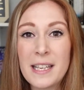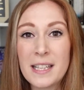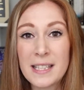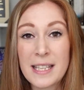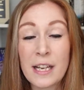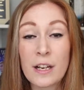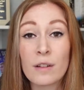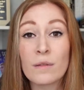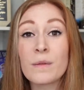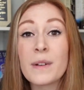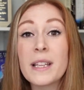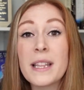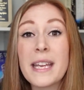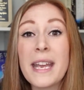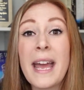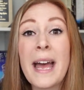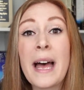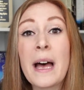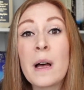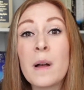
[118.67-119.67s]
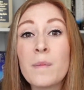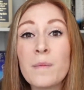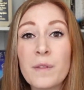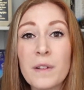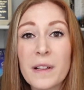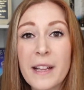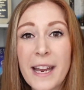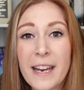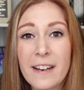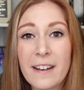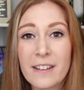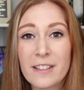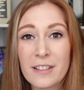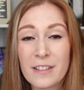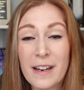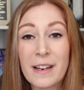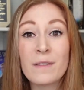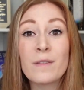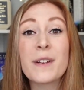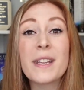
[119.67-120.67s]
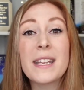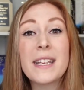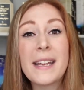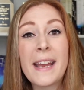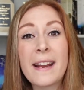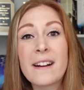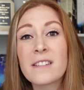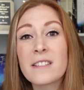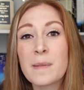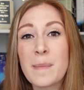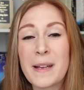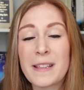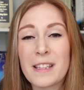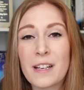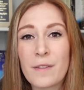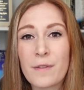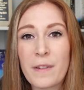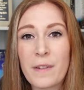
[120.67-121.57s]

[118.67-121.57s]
is like a really helpful character and really cares about their